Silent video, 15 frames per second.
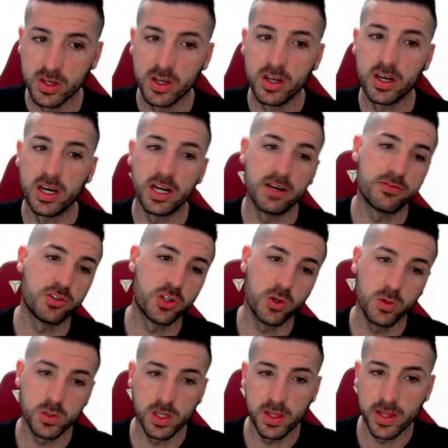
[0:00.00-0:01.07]
And I've
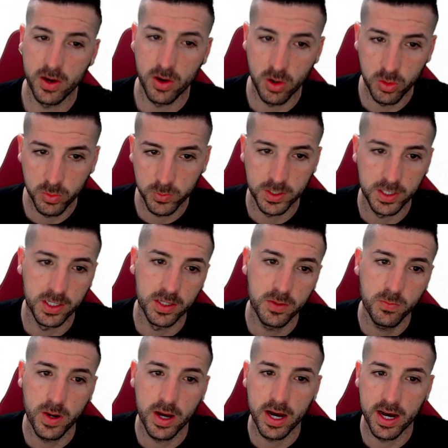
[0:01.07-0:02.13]
chosen the home
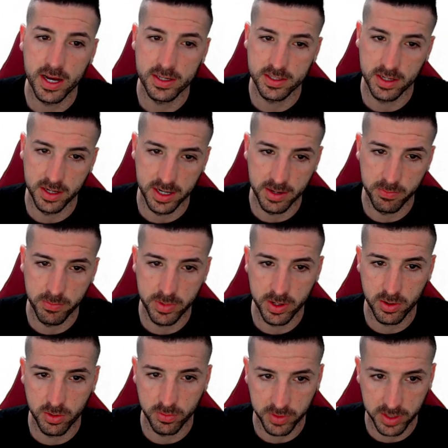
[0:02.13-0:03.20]
team as number
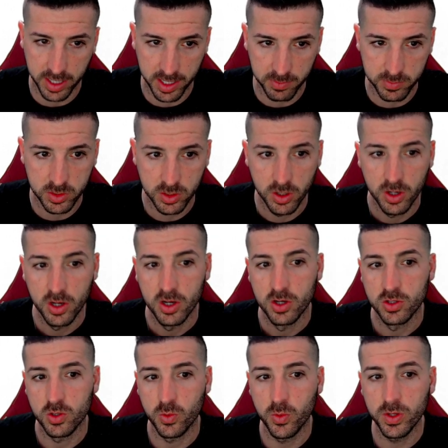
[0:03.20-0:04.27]
of games. So
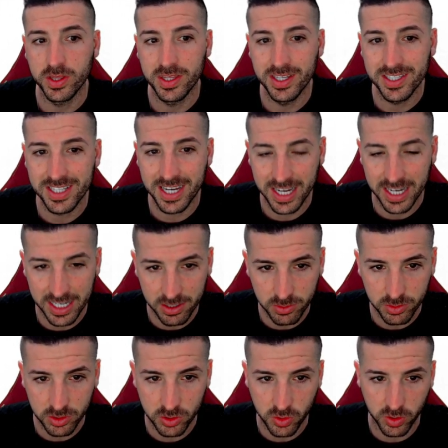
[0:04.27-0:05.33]
what this count is
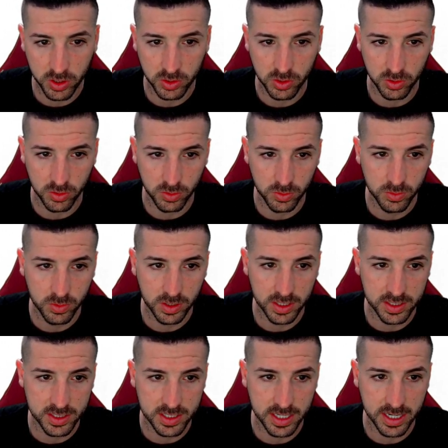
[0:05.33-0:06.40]
going to do is
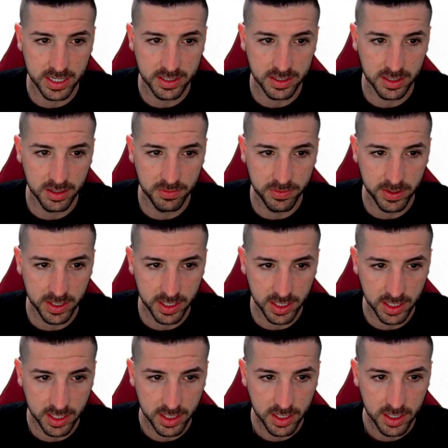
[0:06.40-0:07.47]
that if I
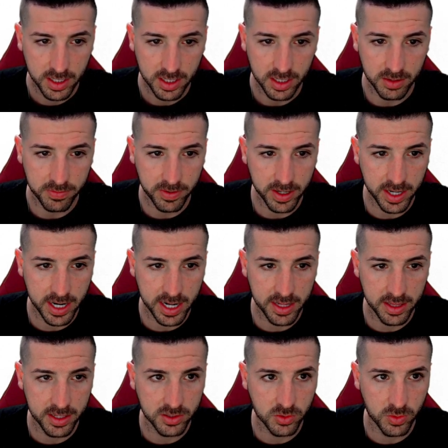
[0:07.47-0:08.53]
run this
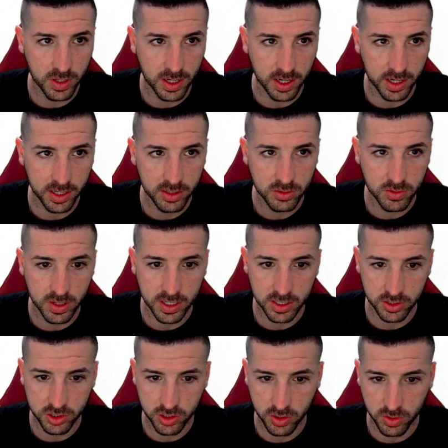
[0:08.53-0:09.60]
quickly, so I can
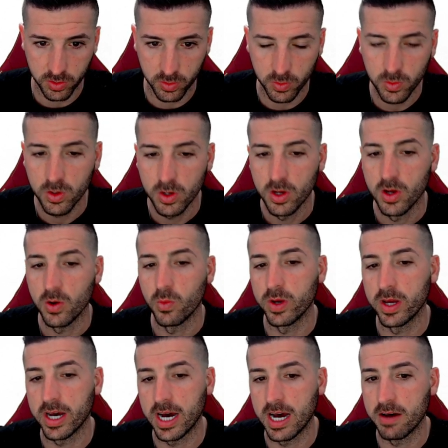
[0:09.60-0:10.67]
show you, we
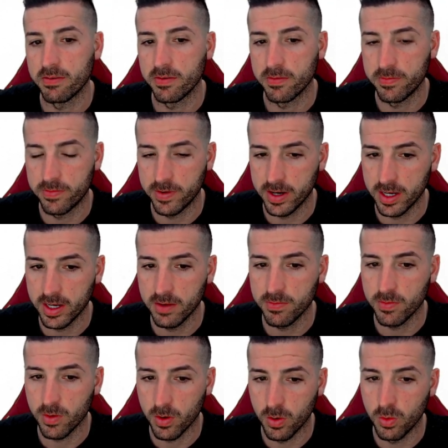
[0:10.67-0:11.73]
have
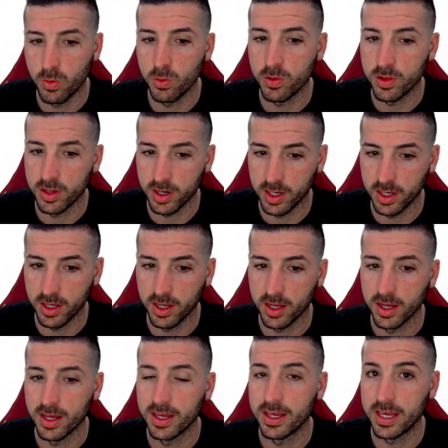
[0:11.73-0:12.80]

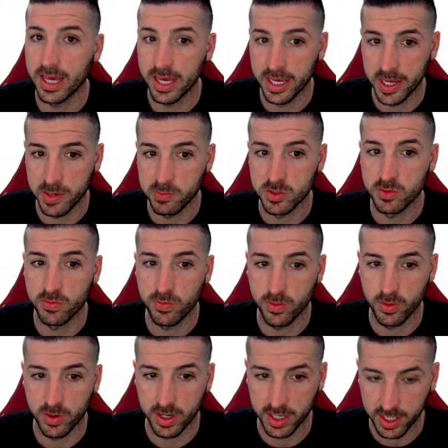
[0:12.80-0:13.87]
503 games for
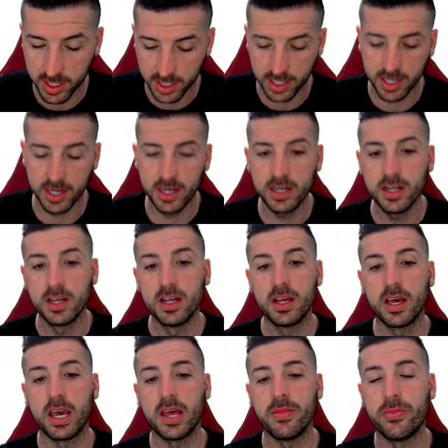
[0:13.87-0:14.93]
England,
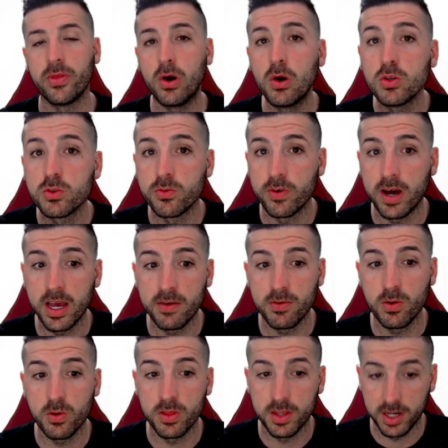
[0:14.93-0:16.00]
and those
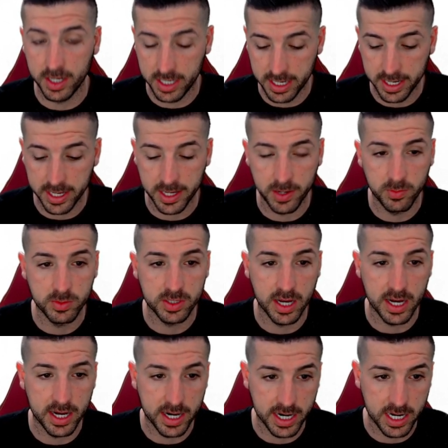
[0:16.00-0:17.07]
503 games
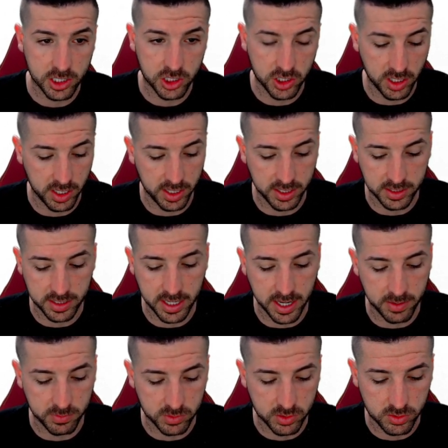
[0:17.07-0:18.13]
are actually these games.
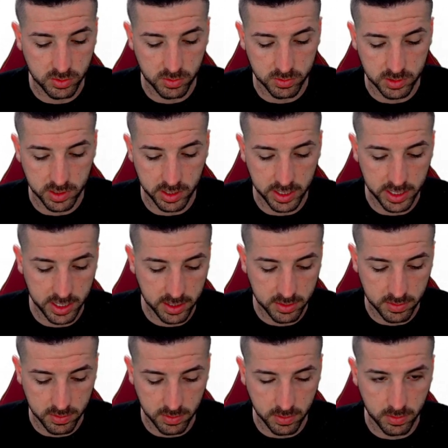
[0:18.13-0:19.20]
So select
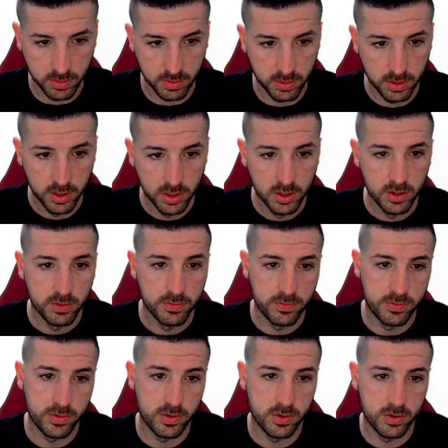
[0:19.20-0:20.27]
all
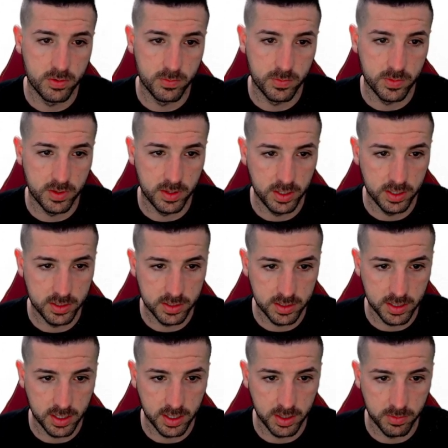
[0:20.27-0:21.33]
from this
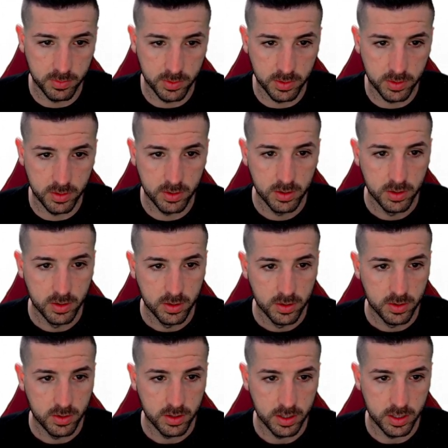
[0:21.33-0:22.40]
table
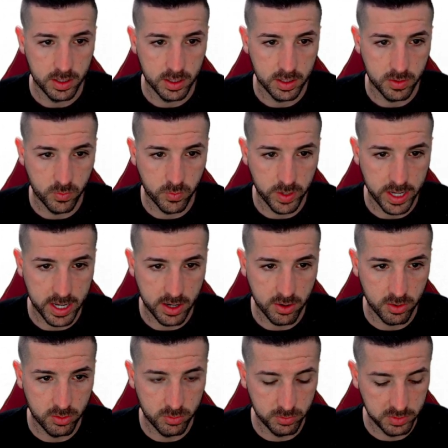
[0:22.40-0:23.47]
where
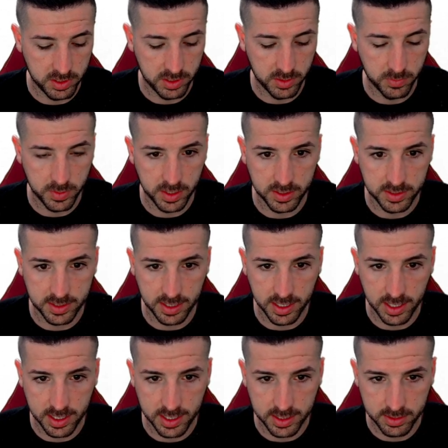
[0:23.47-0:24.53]
home team is
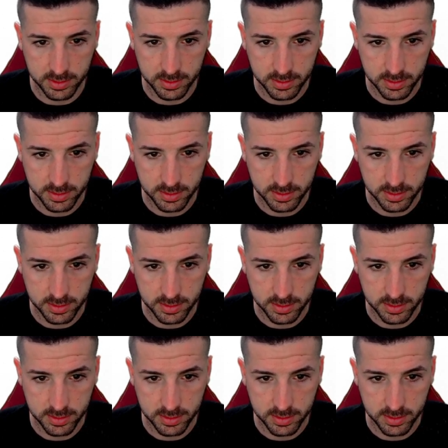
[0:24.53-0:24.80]
England.